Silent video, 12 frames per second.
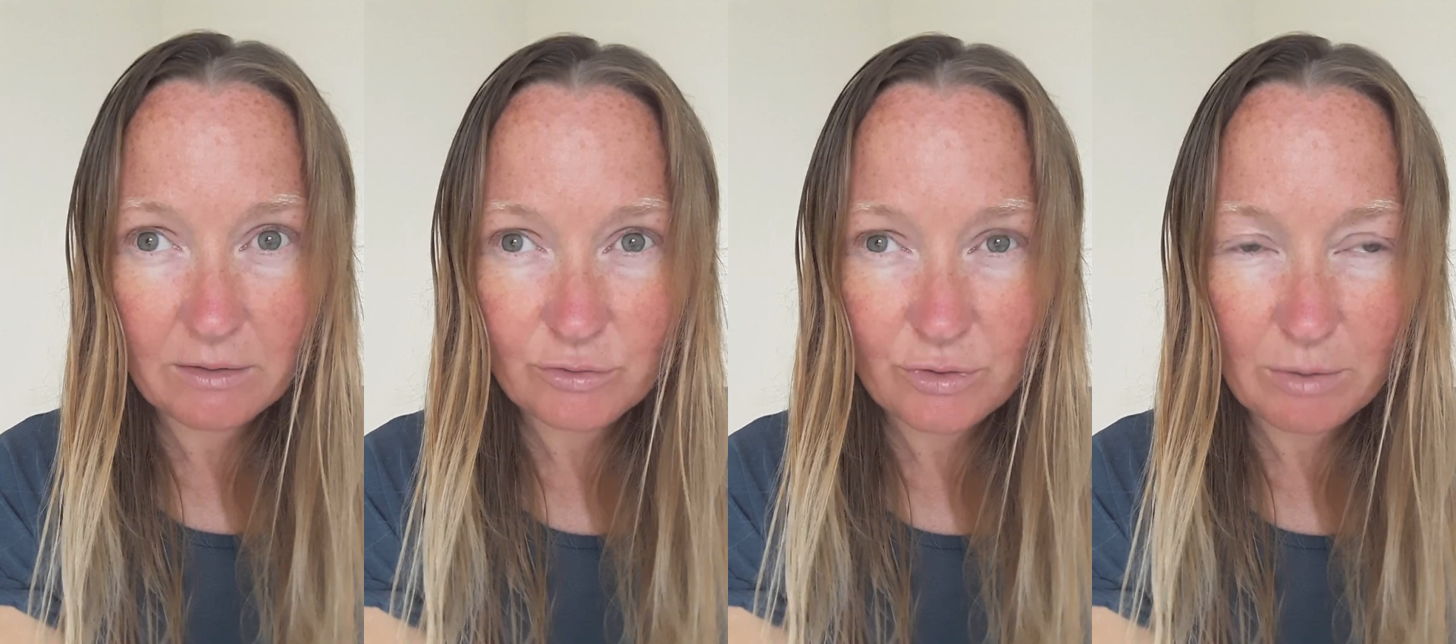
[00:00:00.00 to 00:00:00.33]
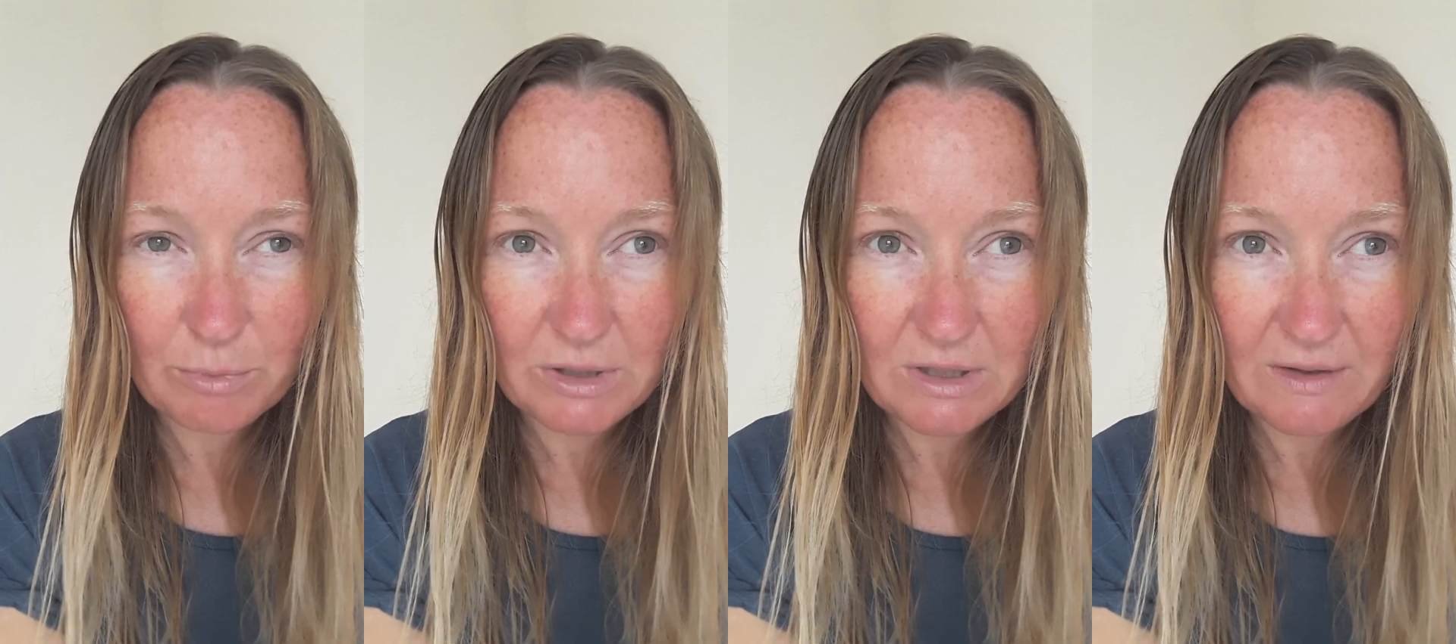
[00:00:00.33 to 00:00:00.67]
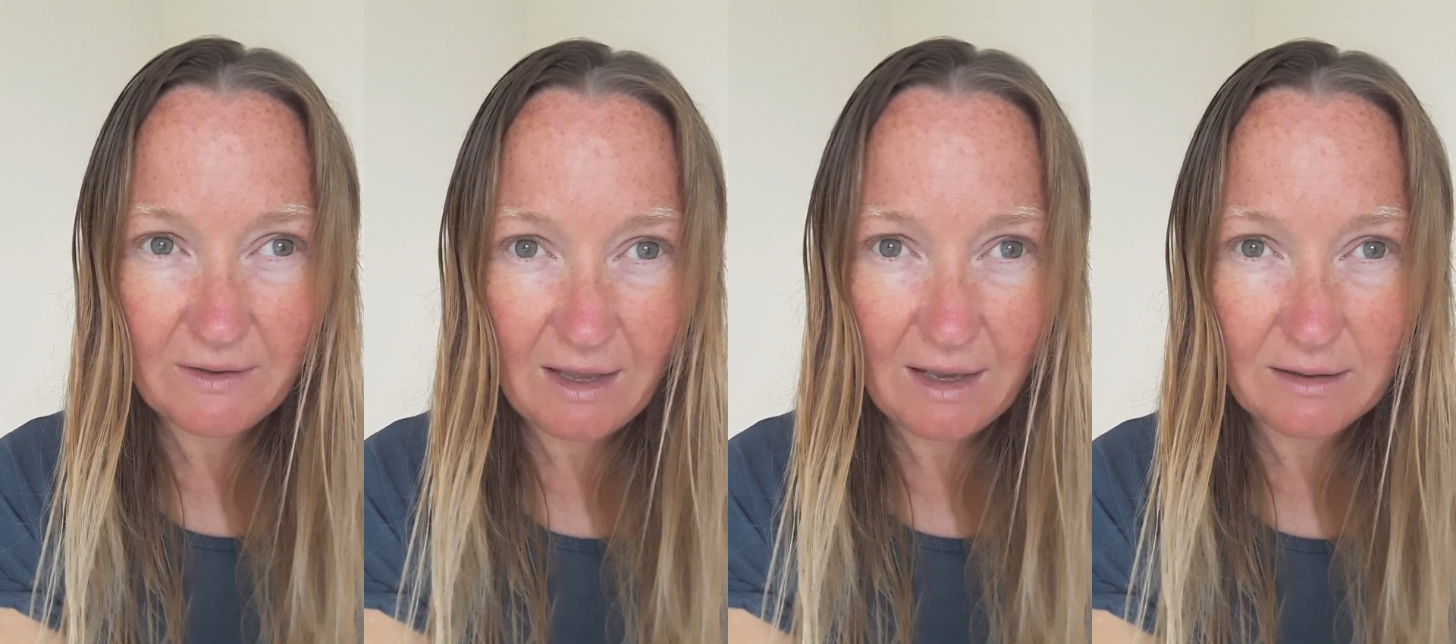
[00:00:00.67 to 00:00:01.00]
treatment in
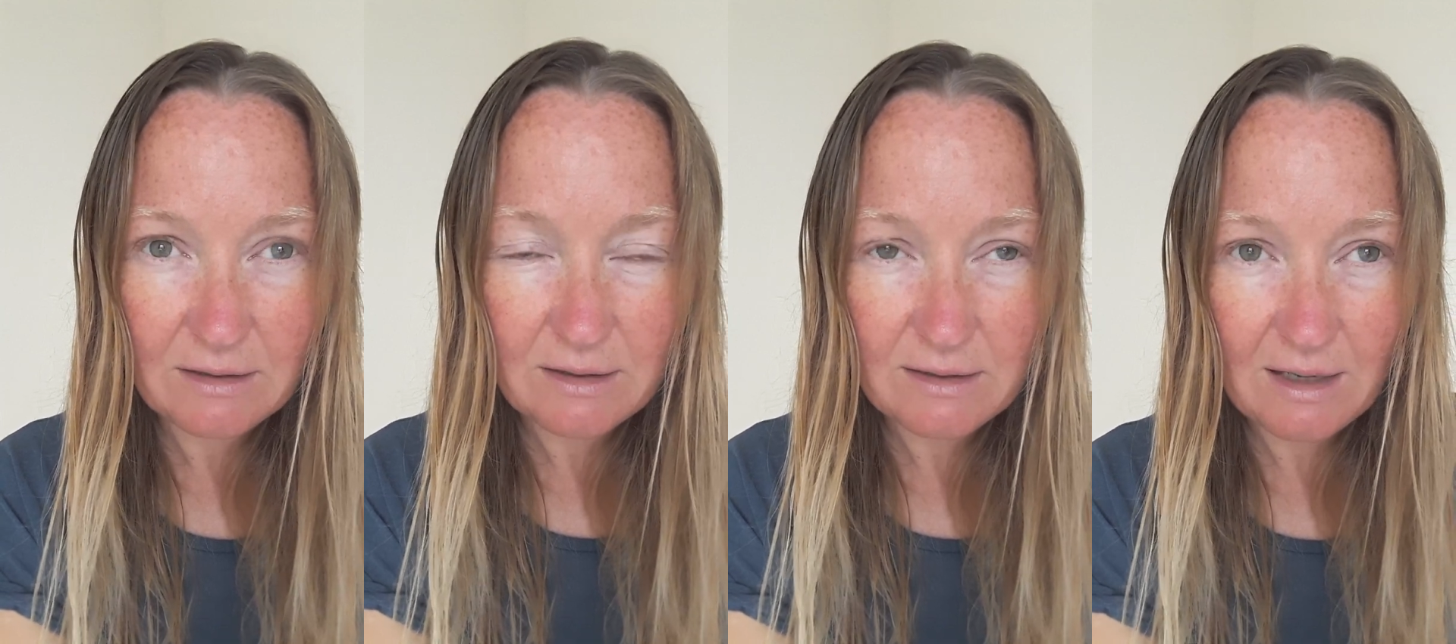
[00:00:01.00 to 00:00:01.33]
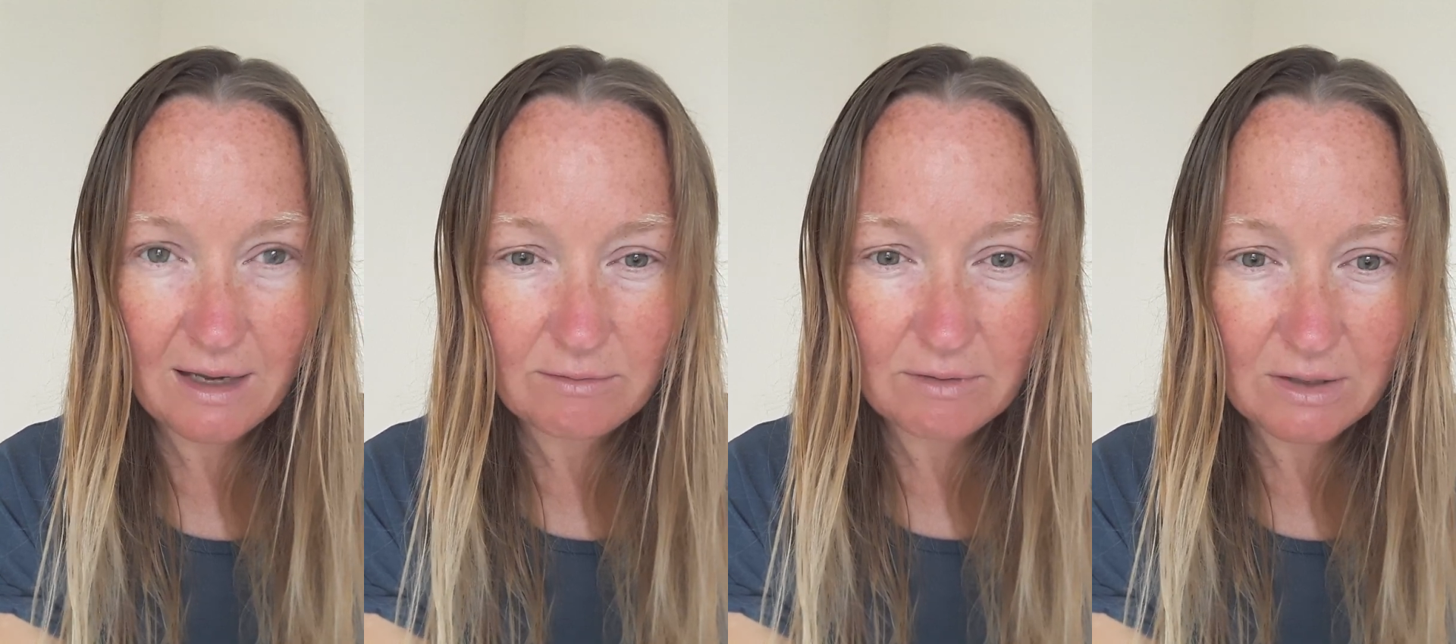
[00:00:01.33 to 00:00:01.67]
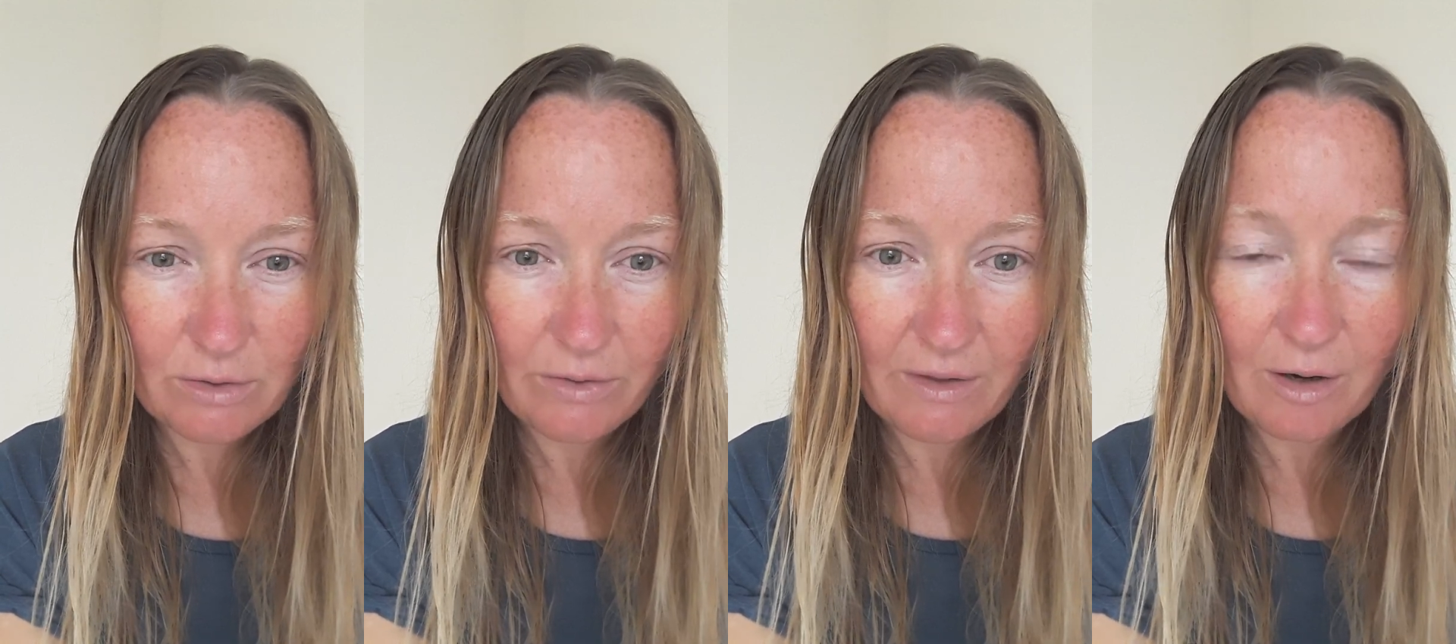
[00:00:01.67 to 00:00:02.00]
the end because I had
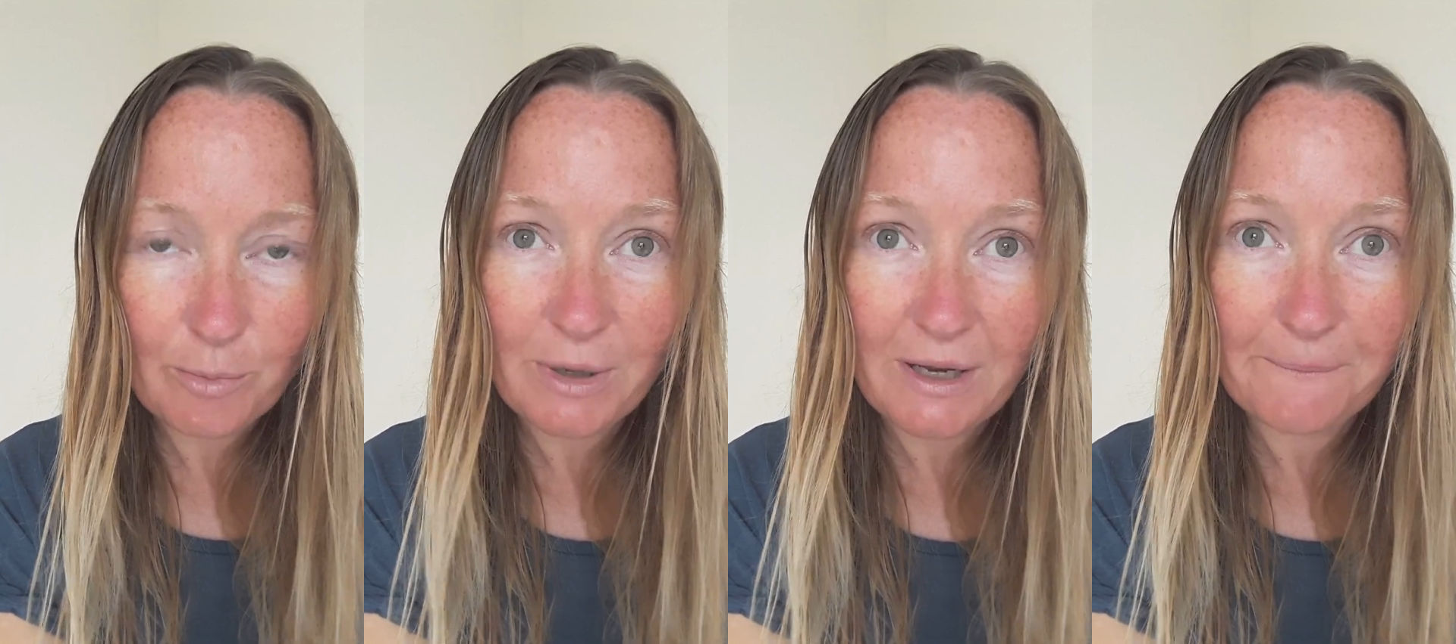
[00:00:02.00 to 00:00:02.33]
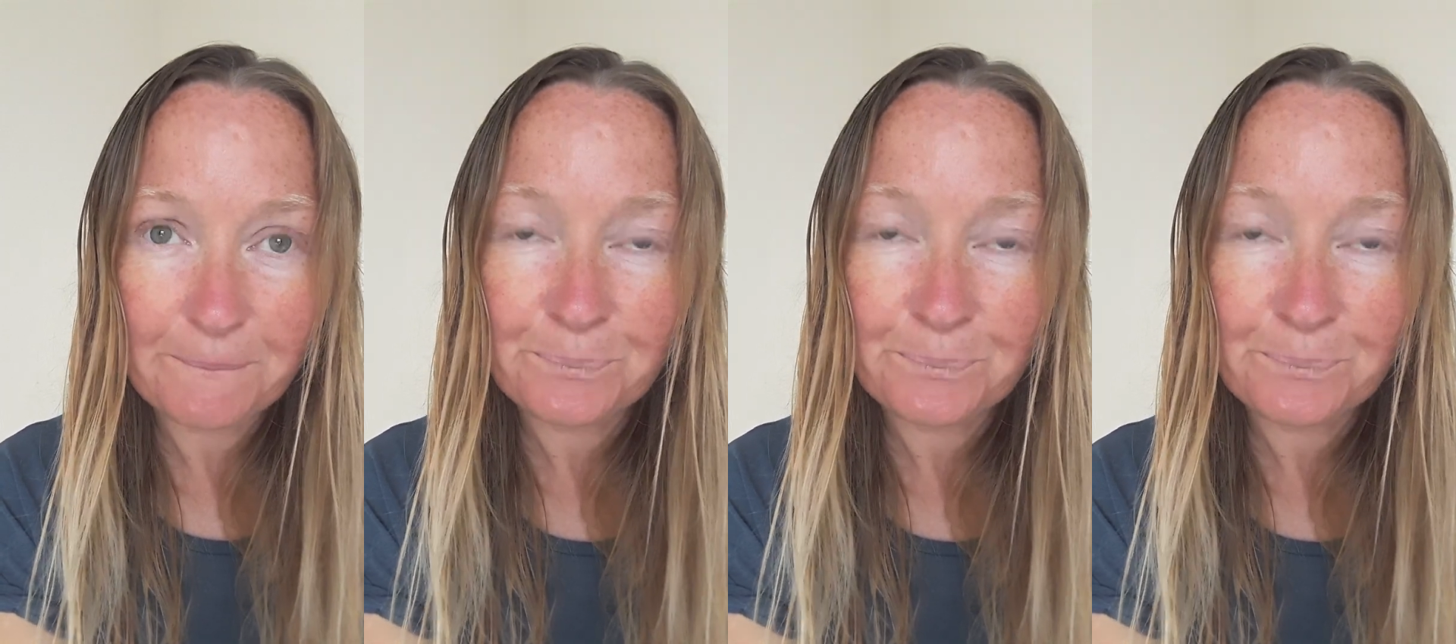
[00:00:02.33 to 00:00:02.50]
radiotherapy,